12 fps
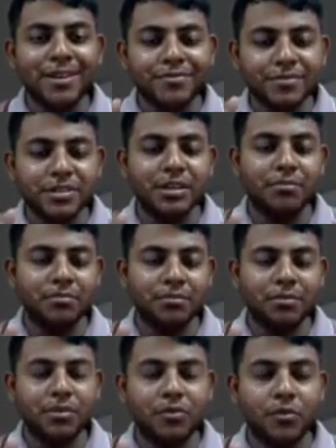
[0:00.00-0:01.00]
uplift
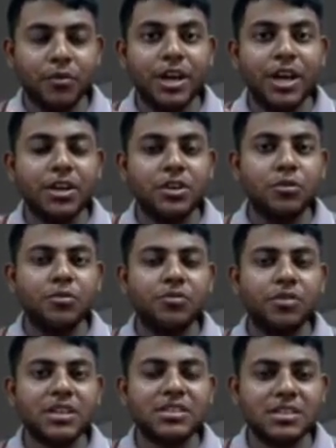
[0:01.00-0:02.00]
them, we need
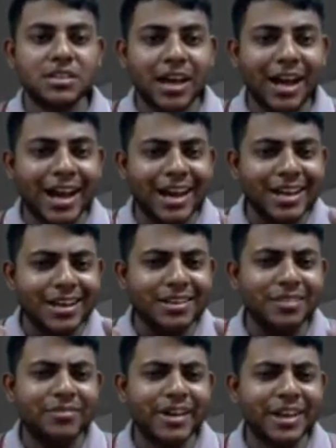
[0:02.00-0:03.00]
to first
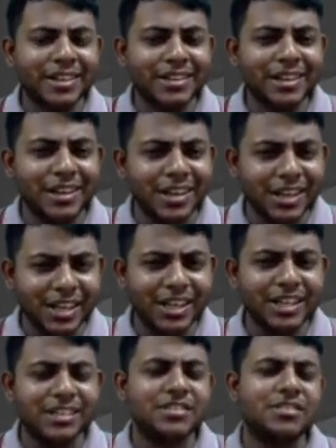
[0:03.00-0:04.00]
identify the
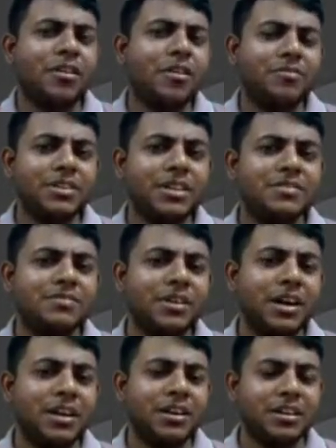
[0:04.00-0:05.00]
needs of
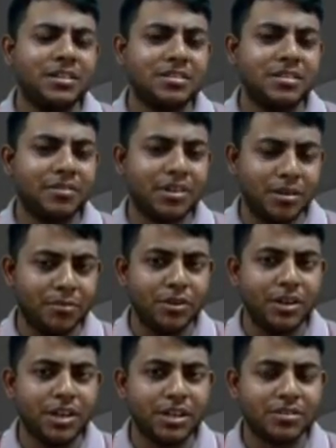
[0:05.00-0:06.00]
these underserved
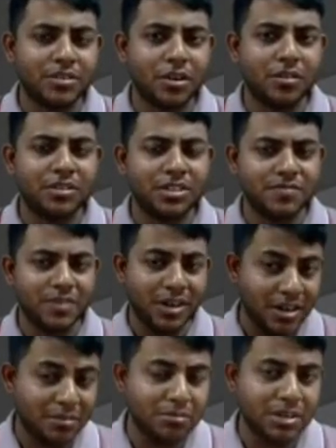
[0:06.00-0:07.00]
communities or
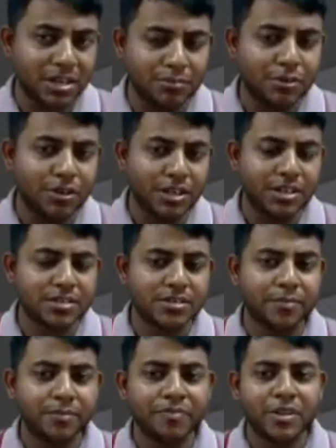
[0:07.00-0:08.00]
these vulnerable
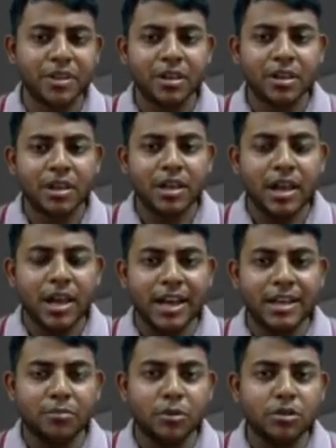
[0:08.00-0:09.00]
communities.
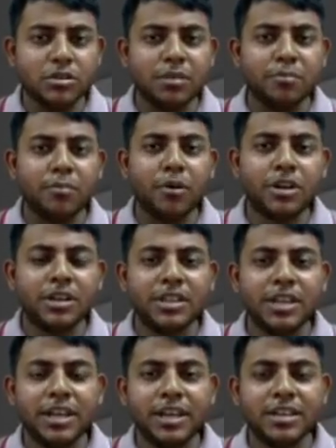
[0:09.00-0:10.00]
And the most
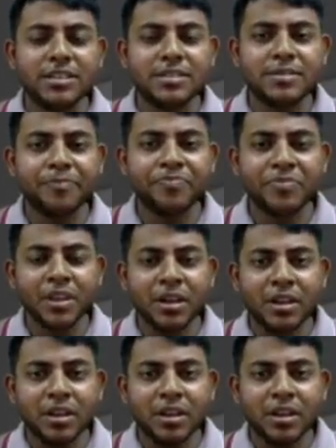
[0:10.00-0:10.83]
important thing is